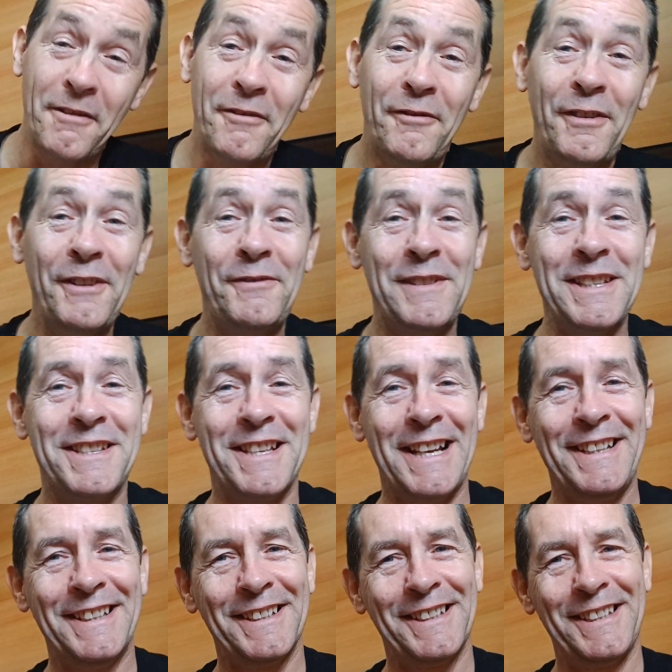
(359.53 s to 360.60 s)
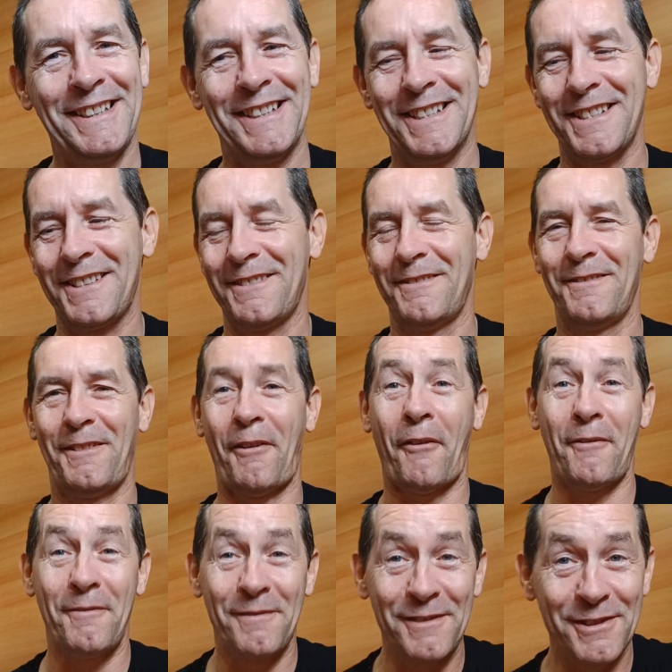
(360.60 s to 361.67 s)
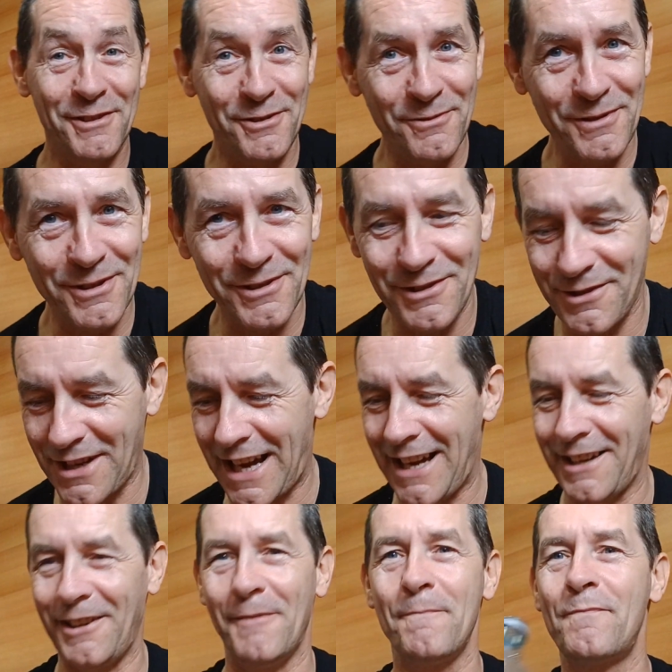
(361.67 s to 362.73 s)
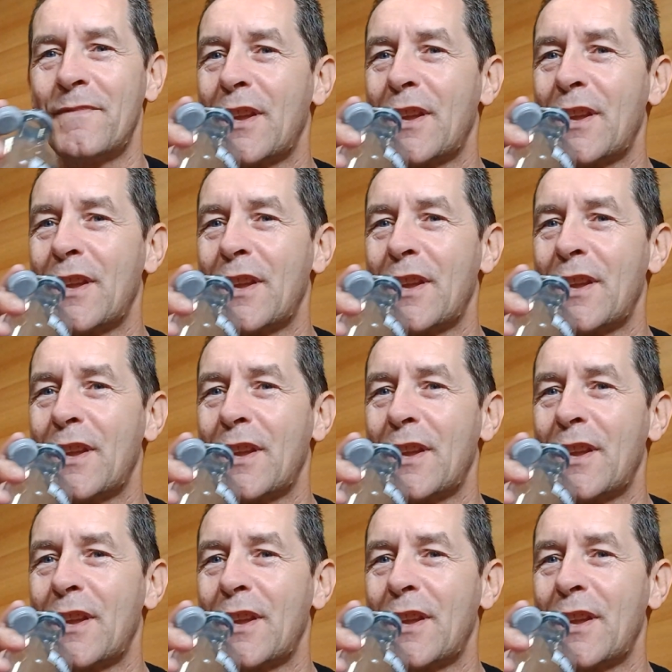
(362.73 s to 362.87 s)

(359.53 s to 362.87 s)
50 centilitres. €2, hang on.